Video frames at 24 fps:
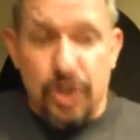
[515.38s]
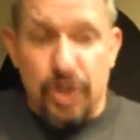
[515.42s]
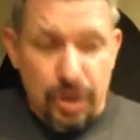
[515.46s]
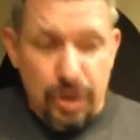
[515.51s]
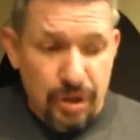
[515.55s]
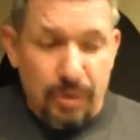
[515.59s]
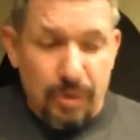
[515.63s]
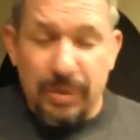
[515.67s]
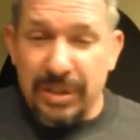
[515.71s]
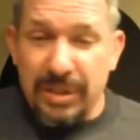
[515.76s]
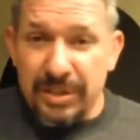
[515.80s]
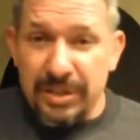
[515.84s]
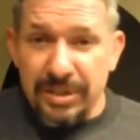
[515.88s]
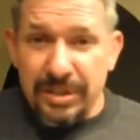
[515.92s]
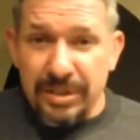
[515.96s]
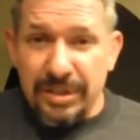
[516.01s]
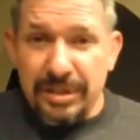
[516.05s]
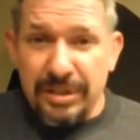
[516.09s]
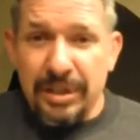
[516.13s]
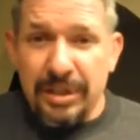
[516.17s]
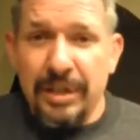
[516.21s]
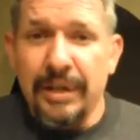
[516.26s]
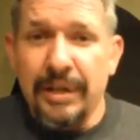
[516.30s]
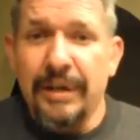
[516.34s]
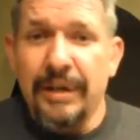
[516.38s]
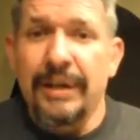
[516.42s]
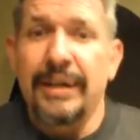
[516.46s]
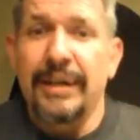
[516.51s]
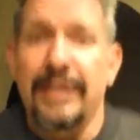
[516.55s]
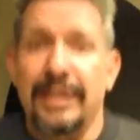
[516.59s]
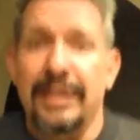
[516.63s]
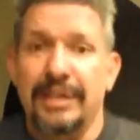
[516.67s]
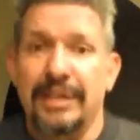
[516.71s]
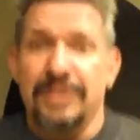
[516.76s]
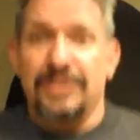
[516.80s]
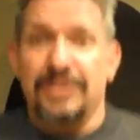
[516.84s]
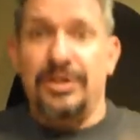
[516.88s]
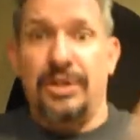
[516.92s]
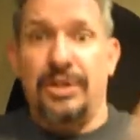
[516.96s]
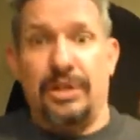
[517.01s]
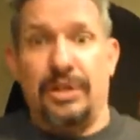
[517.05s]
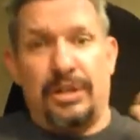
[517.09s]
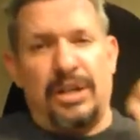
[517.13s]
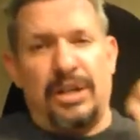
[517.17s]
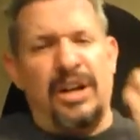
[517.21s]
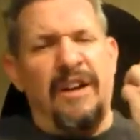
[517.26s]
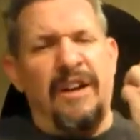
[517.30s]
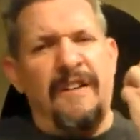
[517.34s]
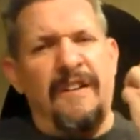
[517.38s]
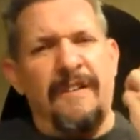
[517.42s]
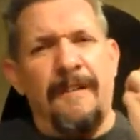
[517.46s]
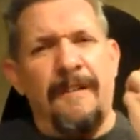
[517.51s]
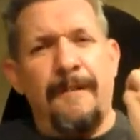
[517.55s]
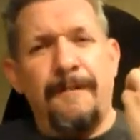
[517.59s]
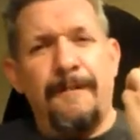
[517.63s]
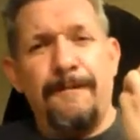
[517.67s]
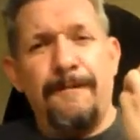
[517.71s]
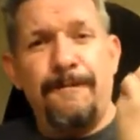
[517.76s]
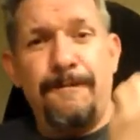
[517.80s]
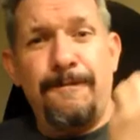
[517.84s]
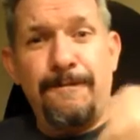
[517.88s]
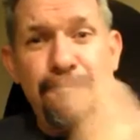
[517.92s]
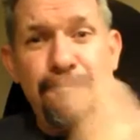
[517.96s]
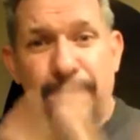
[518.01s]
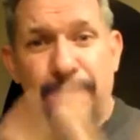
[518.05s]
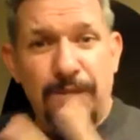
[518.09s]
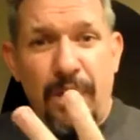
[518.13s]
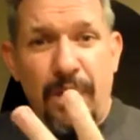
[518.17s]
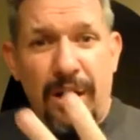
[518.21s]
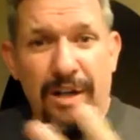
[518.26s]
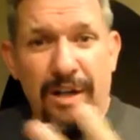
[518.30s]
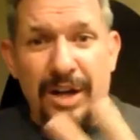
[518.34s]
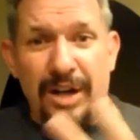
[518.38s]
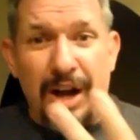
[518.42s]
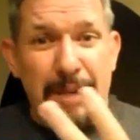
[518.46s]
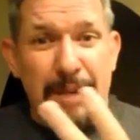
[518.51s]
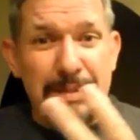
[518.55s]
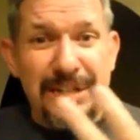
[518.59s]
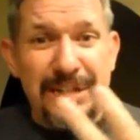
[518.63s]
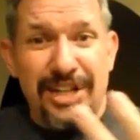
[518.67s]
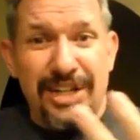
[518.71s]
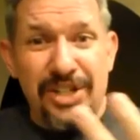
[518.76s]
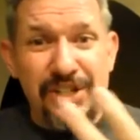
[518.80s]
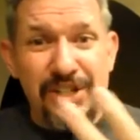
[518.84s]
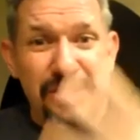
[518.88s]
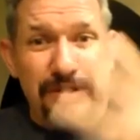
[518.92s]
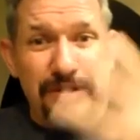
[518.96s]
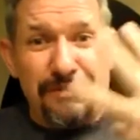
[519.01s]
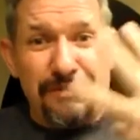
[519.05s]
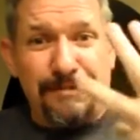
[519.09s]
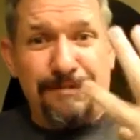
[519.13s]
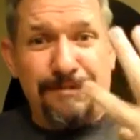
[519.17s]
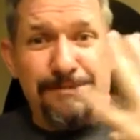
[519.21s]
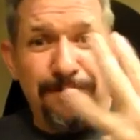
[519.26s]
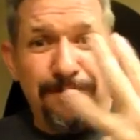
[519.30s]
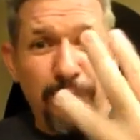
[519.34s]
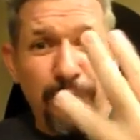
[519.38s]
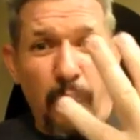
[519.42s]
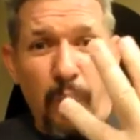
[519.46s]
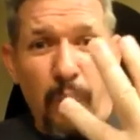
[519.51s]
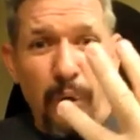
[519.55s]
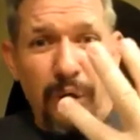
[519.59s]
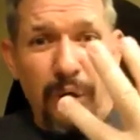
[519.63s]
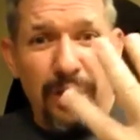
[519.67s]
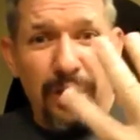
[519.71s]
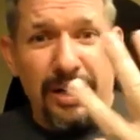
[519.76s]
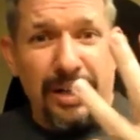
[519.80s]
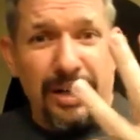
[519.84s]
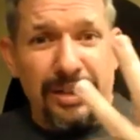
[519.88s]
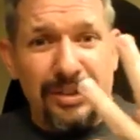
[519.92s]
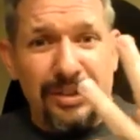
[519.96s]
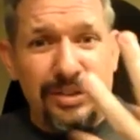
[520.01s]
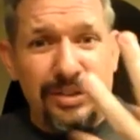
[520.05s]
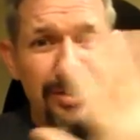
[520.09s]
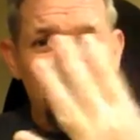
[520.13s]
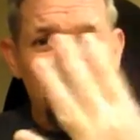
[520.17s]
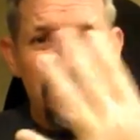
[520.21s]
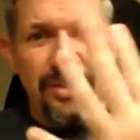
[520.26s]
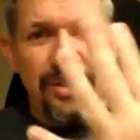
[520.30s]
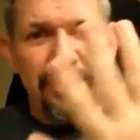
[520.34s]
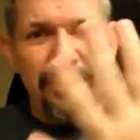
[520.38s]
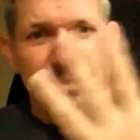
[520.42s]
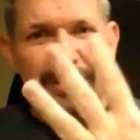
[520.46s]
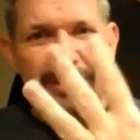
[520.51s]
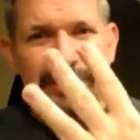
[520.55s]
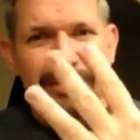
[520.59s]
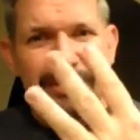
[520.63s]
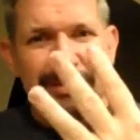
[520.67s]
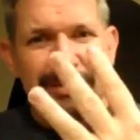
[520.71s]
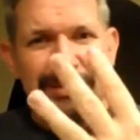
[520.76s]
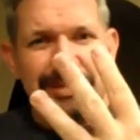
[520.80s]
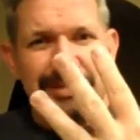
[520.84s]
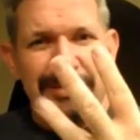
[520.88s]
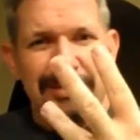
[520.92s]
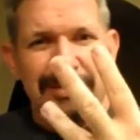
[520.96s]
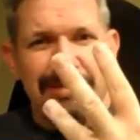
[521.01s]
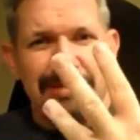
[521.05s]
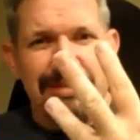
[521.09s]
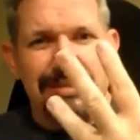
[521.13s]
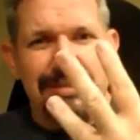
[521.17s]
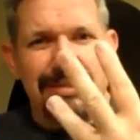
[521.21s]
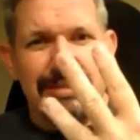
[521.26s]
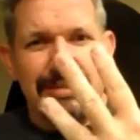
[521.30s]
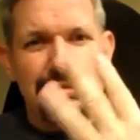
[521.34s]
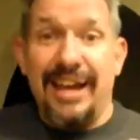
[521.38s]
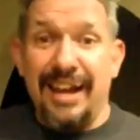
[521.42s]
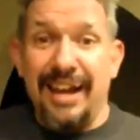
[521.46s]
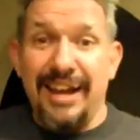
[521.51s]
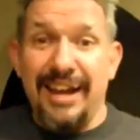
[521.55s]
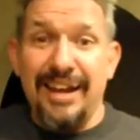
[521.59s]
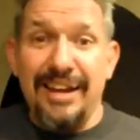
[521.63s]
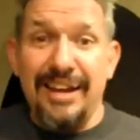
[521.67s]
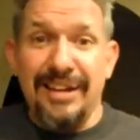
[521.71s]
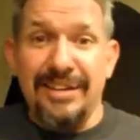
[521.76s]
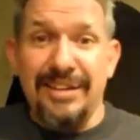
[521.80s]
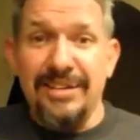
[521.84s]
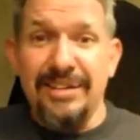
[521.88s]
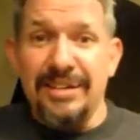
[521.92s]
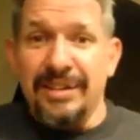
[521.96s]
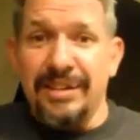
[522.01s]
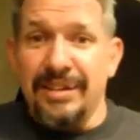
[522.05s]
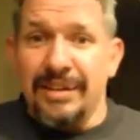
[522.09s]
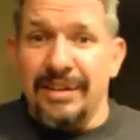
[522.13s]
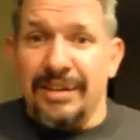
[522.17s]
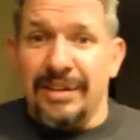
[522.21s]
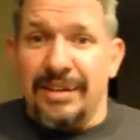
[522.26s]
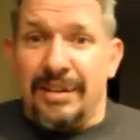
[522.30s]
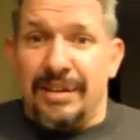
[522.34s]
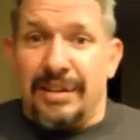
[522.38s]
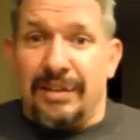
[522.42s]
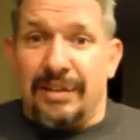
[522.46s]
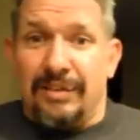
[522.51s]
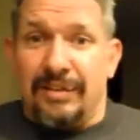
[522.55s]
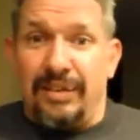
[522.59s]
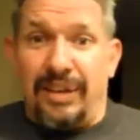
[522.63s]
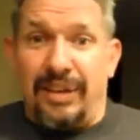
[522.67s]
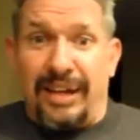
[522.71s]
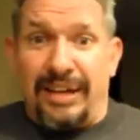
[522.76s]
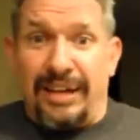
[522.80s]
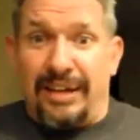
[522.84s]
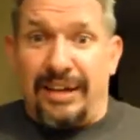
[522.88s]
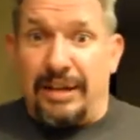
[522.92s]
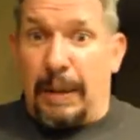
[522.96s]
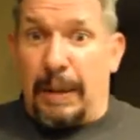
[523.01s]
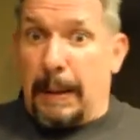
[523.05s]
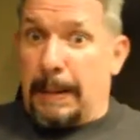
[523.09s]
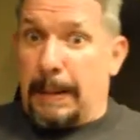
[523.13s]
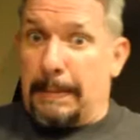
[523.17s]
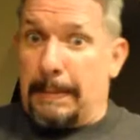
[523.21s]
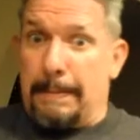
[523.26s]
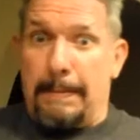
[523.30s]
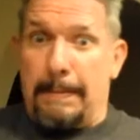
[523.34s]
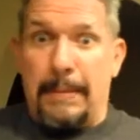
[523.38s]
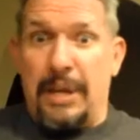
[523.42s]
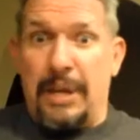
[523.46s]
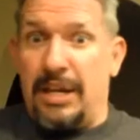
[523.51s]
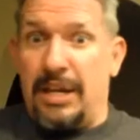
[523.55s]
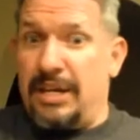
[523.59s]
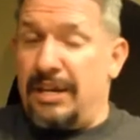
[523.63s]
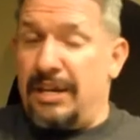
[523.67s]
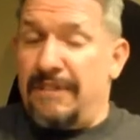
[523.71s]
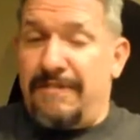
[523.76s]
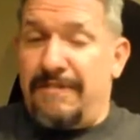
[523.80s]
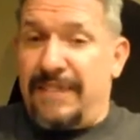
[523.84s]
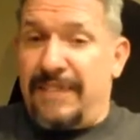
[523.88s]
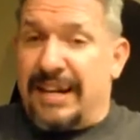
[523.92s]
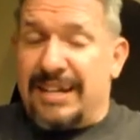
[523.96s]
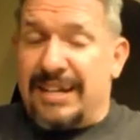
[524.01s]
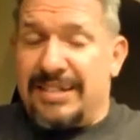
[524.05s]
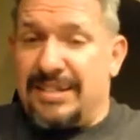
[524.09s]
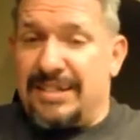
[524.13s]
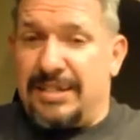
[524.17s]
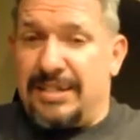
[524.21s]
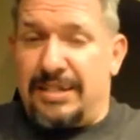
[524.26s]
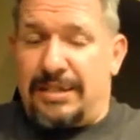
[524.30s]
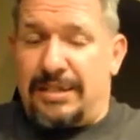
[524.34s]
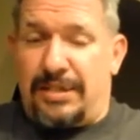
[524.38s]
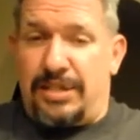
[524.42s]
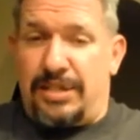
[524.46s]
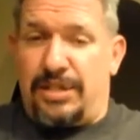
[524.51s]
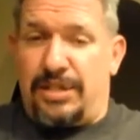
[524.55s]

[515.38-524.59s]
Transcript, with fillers: Do you know what it took? It took a combination of four colors and like an advanced